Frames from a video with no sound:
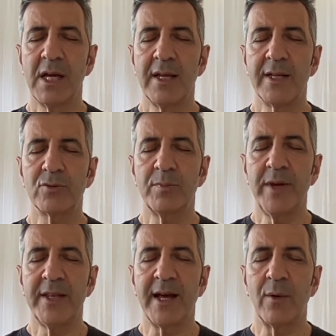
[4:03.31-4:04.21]
Let's
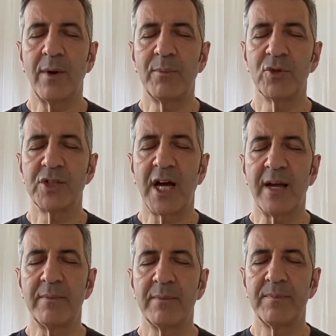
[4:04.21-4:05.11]
repeat that one more
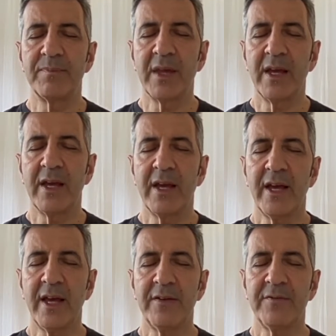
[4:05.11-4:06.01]
time.
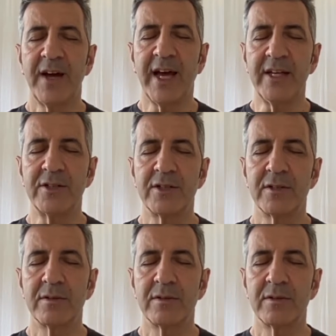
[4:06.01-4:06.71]
In for 8.